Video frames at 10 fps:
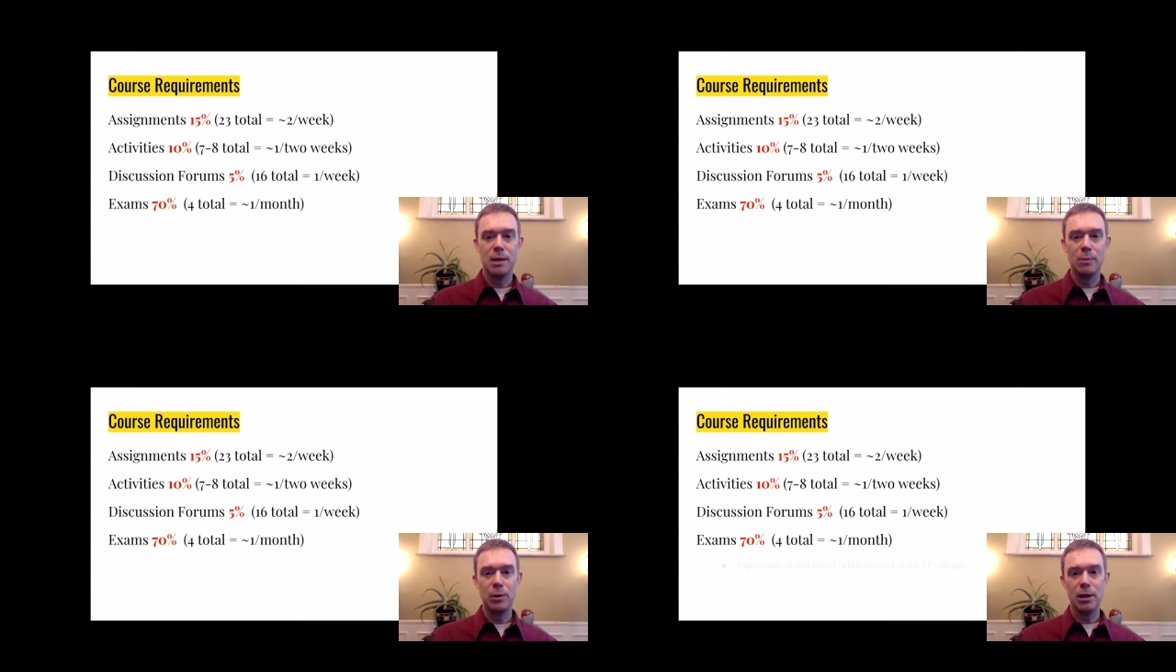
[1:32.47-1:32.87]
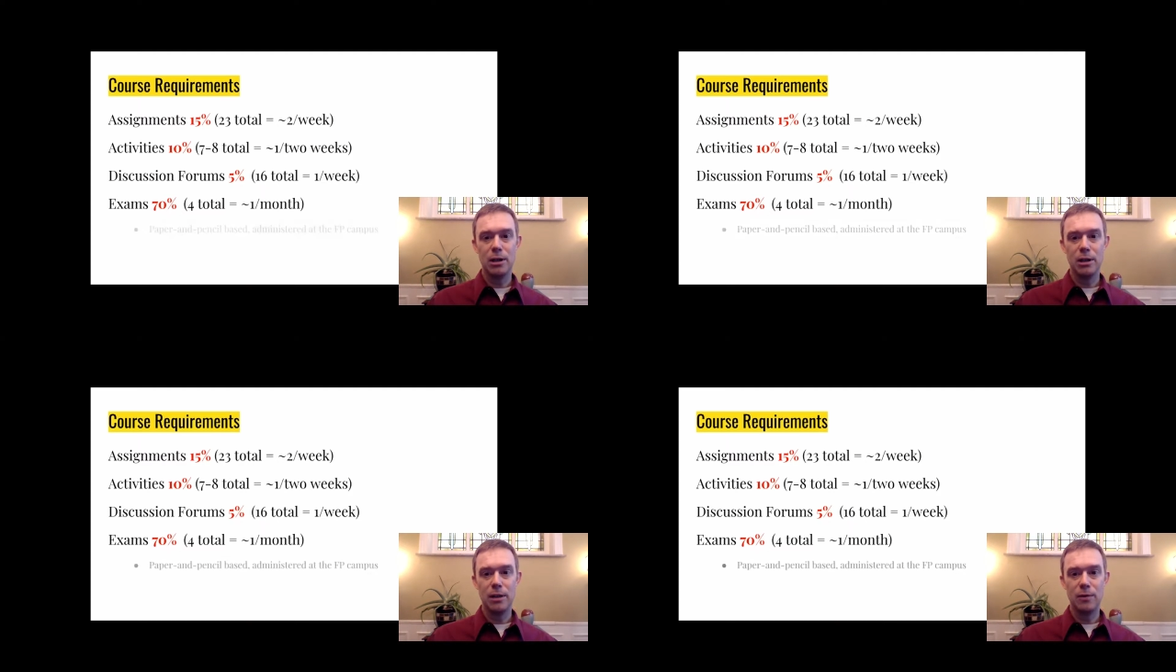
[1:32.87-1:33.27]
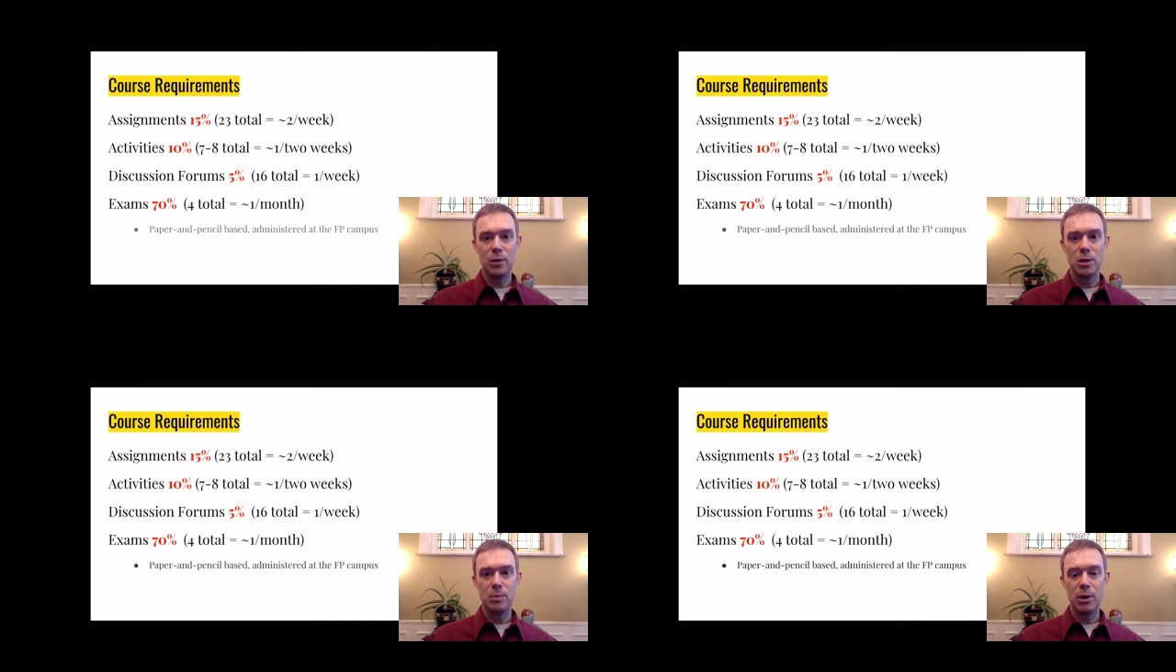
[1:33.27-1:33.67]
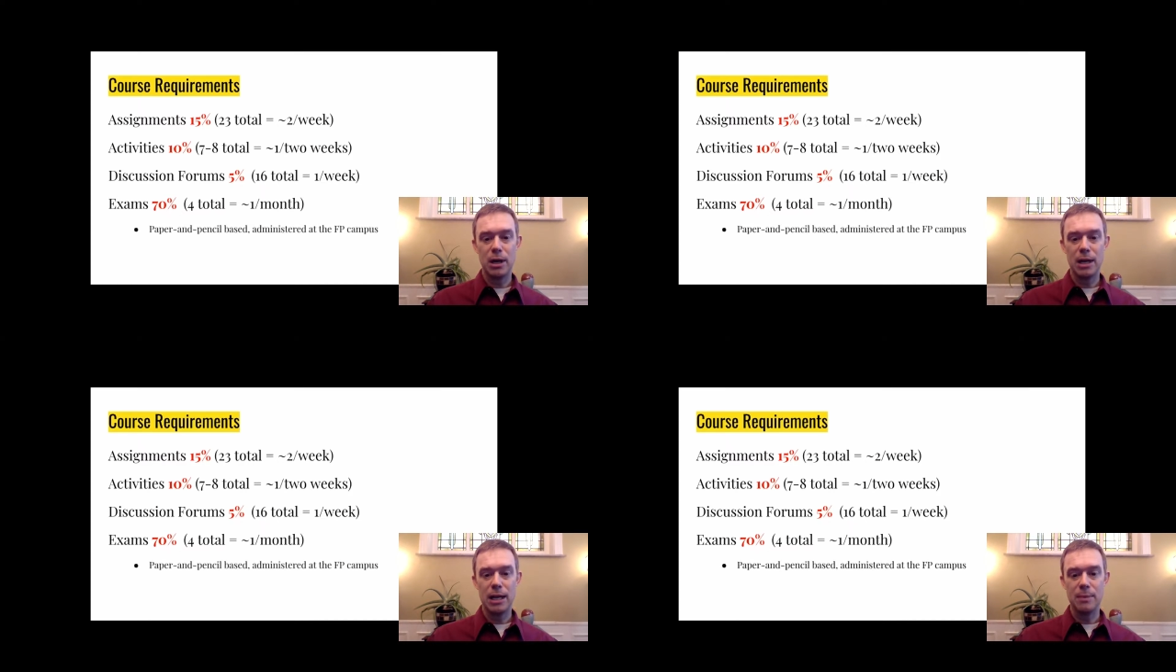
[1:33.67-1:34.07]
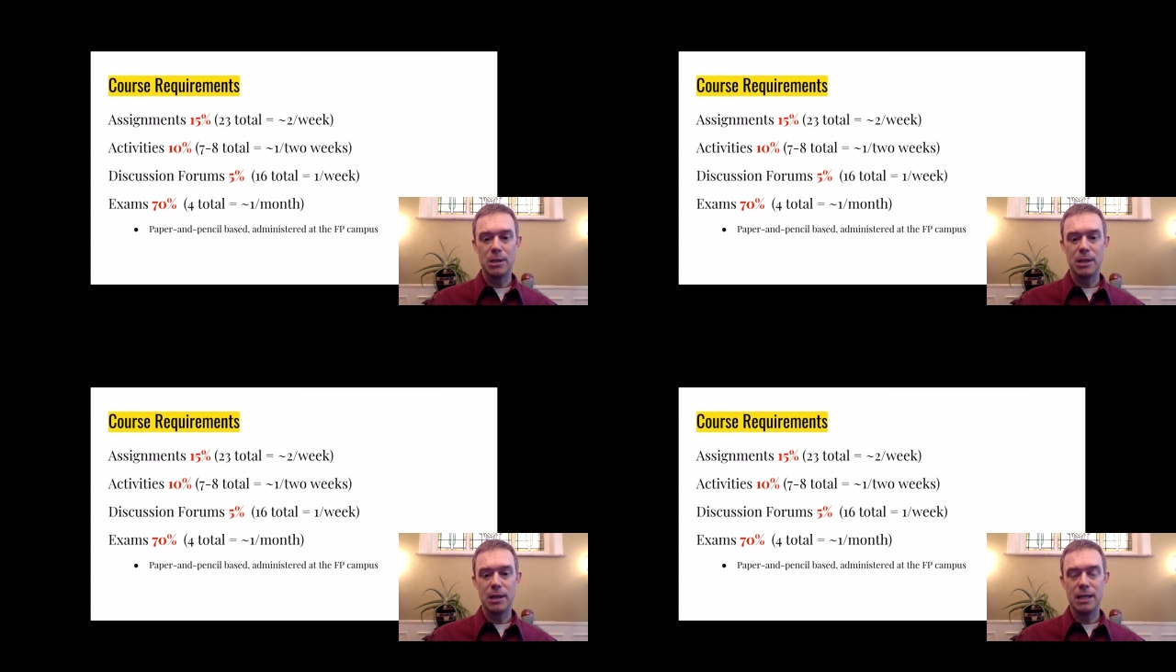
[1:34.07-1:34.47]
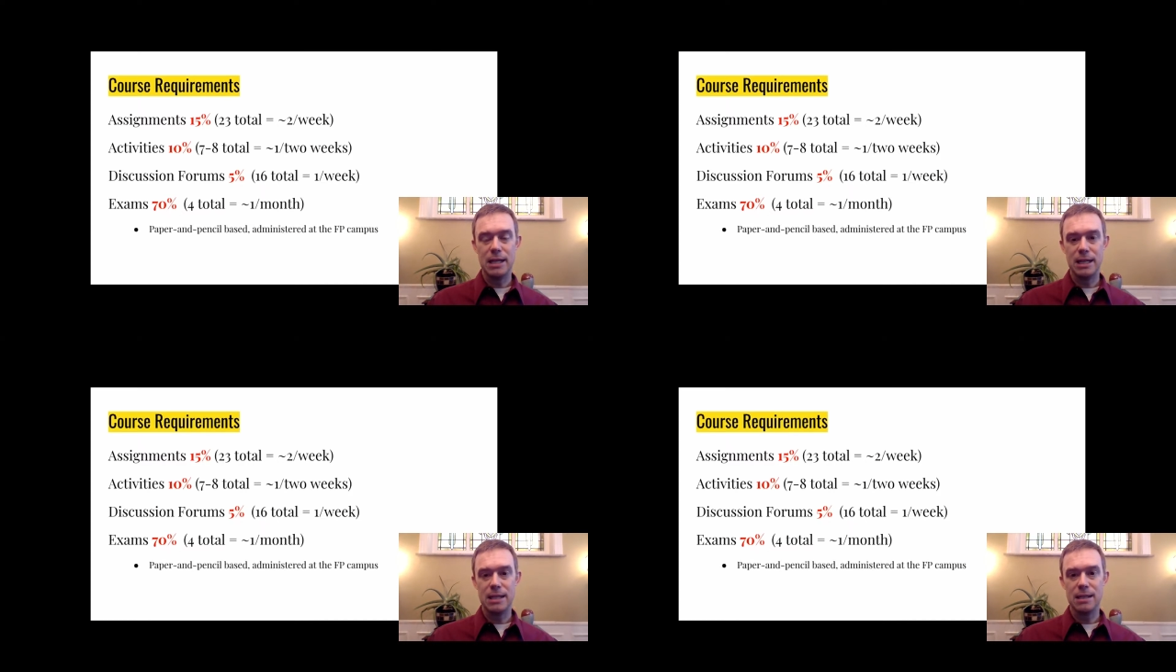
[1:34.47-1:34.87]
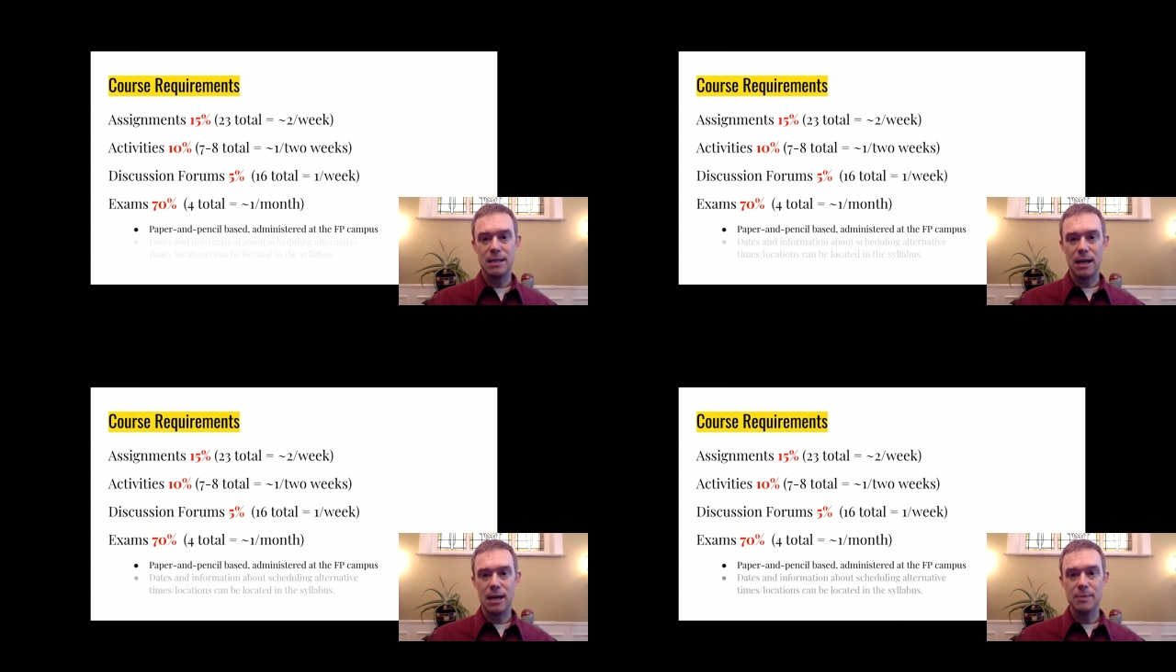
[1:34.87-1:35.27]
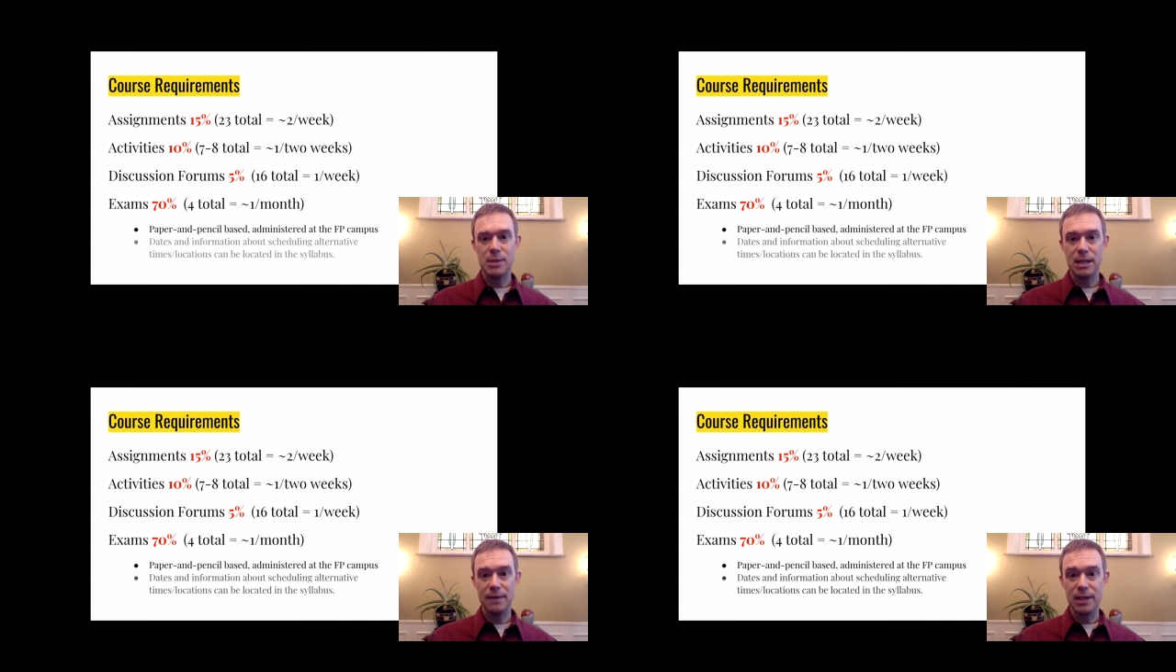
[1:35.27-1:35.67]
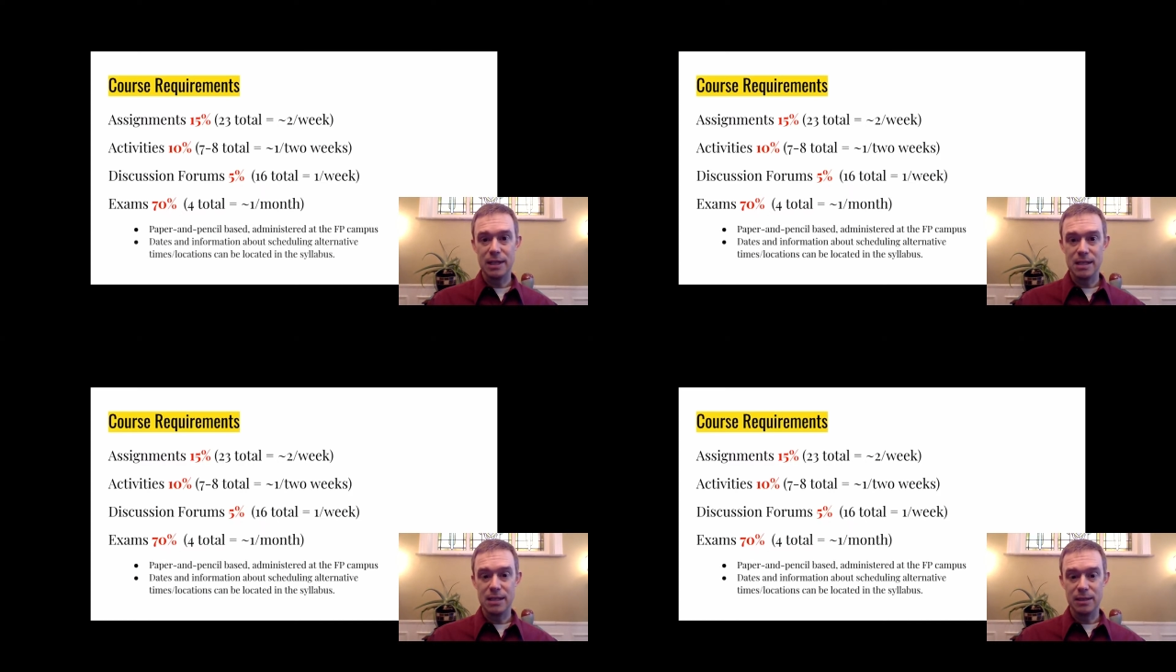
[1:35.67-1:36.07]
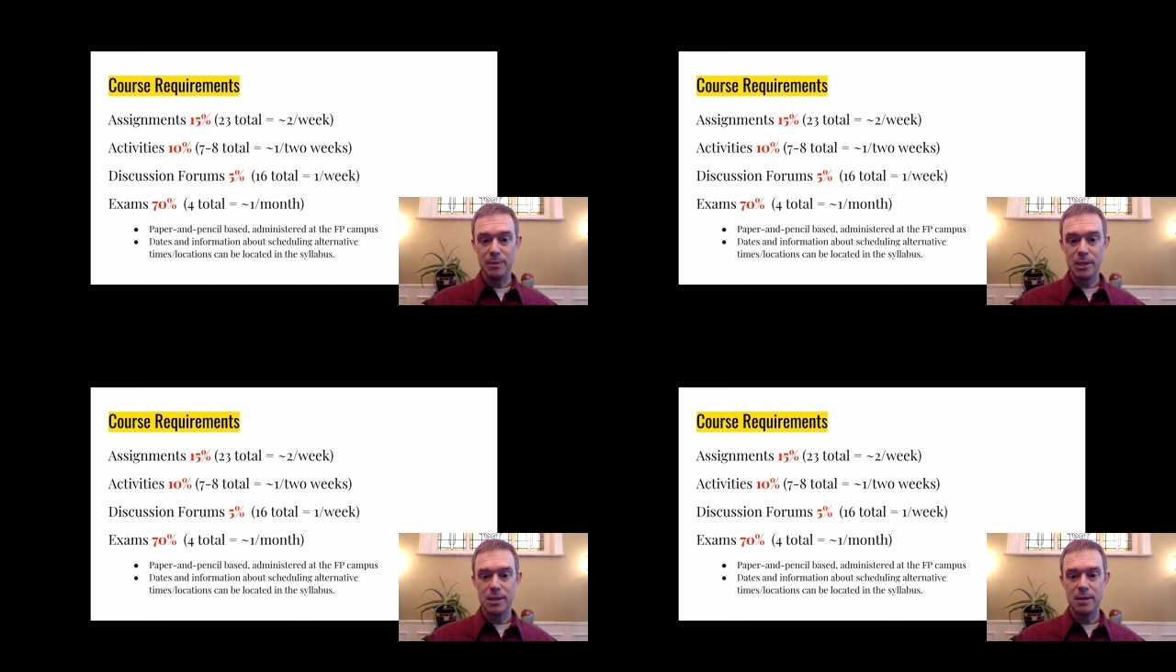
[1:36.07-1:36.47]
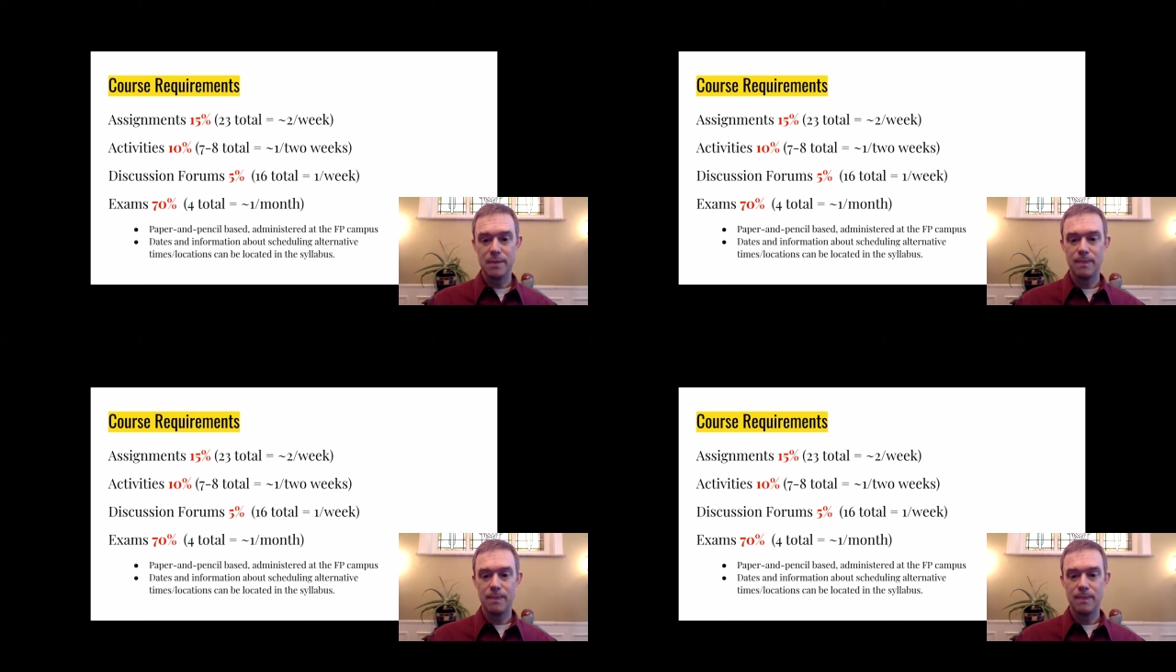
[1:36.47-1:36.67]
and will occur at the Forest Park campus on the dates and times given in the syllabus.